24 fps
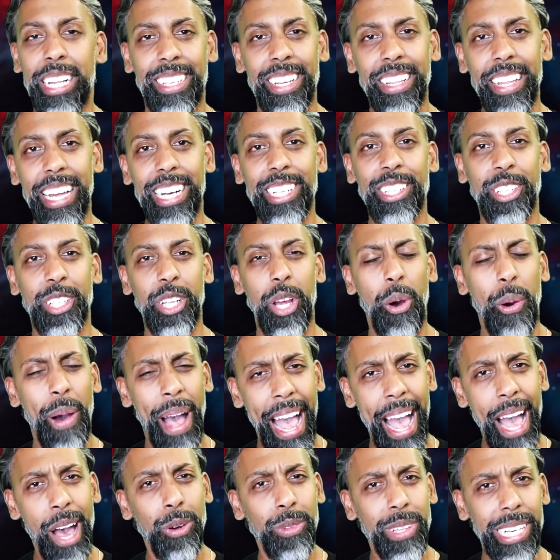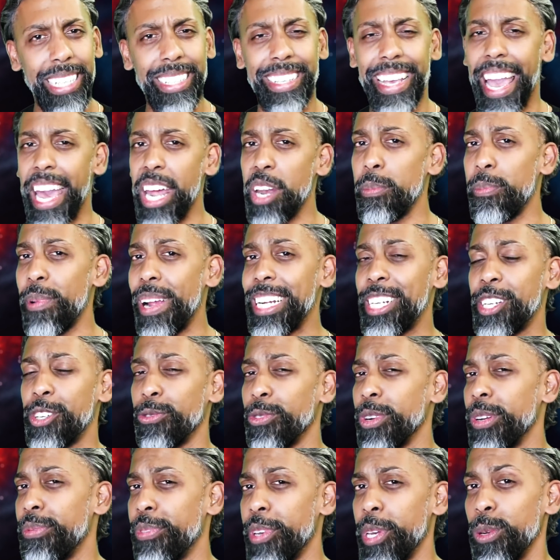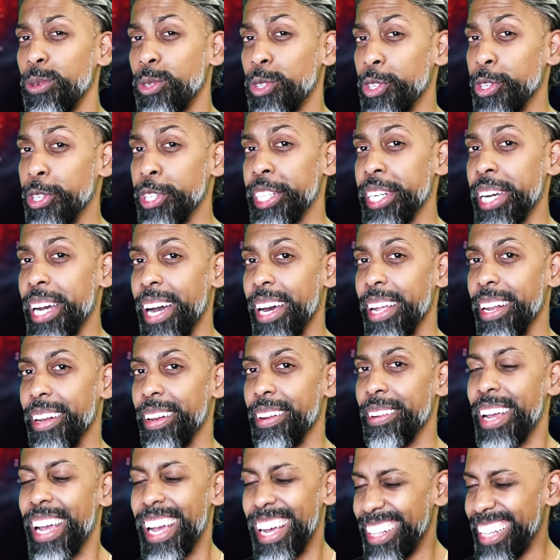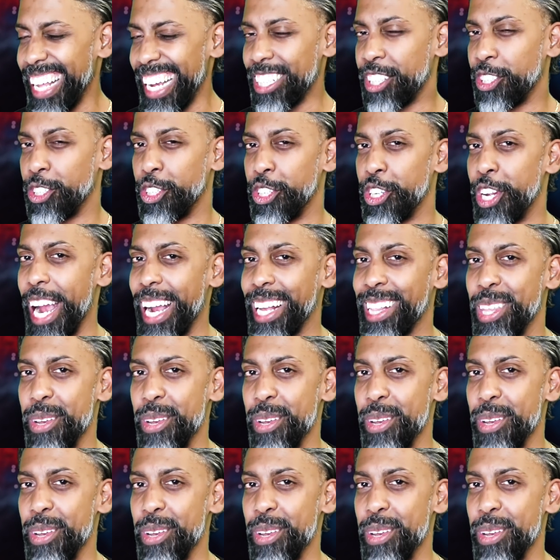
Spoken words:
let us know how these animation reviews are done. Let's check them